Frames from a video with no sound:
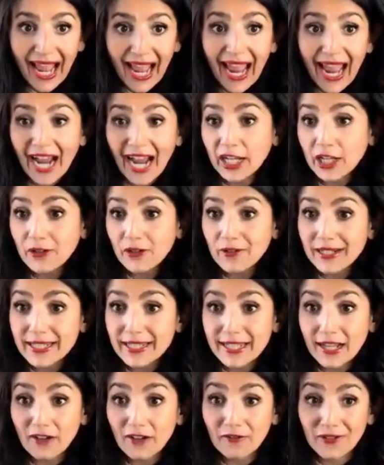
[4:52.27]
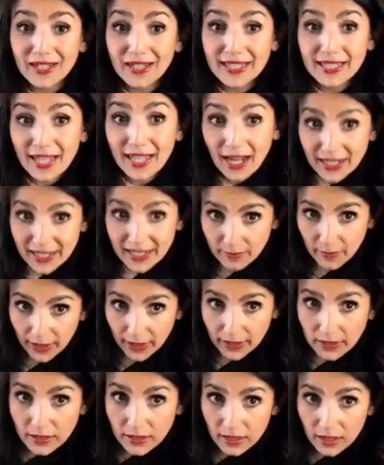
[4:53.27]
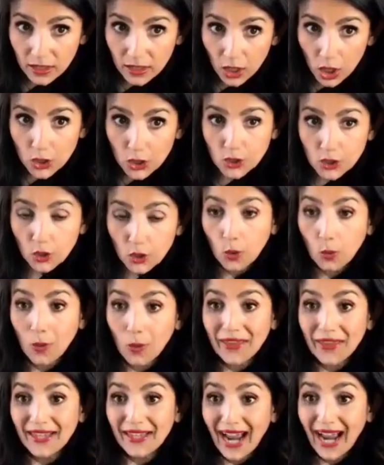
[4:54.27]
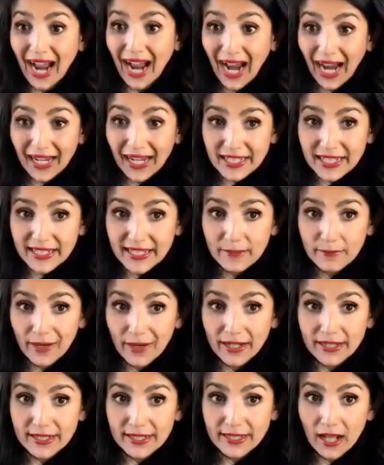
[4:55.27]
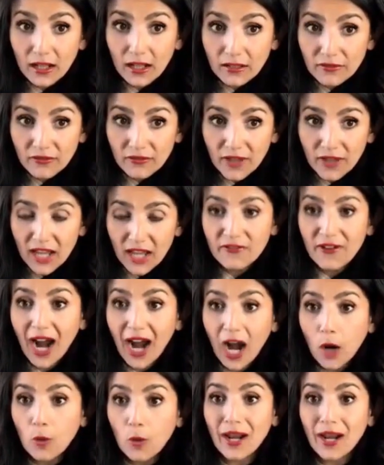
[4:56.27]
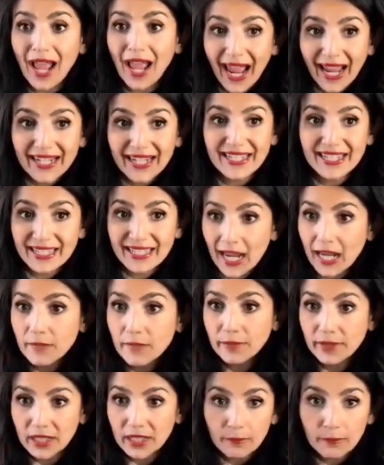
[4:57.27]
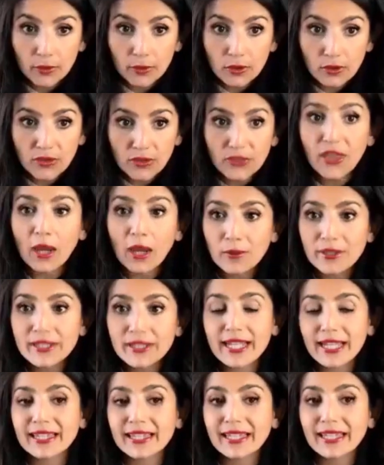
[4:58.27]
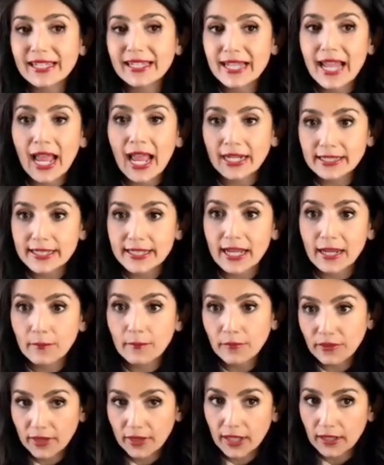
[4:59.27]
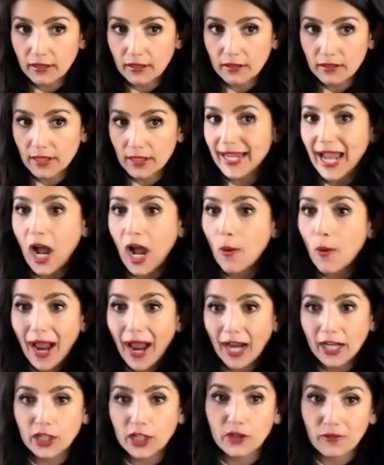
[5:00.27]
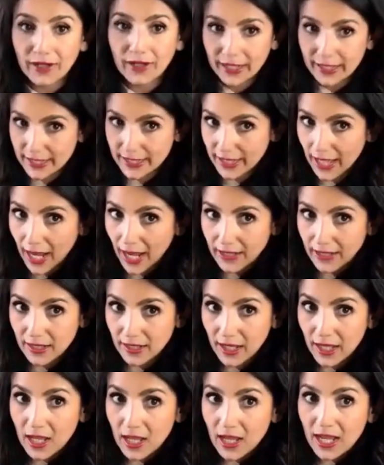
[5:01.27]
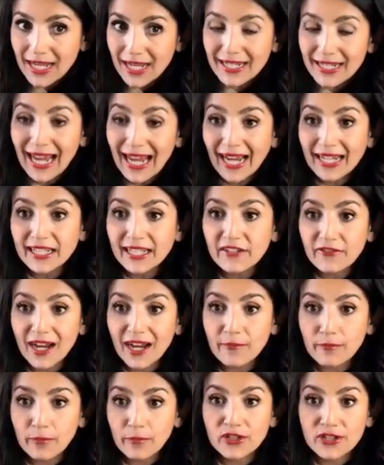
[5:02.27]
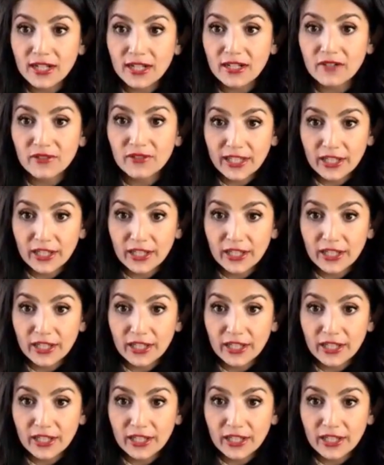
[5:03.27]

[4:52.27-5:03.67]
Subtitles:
accurate self-assessment. So the way that I see myself, if I were to ask 10 people, they would say the exact same thing. Like, how accurate is that? 95% of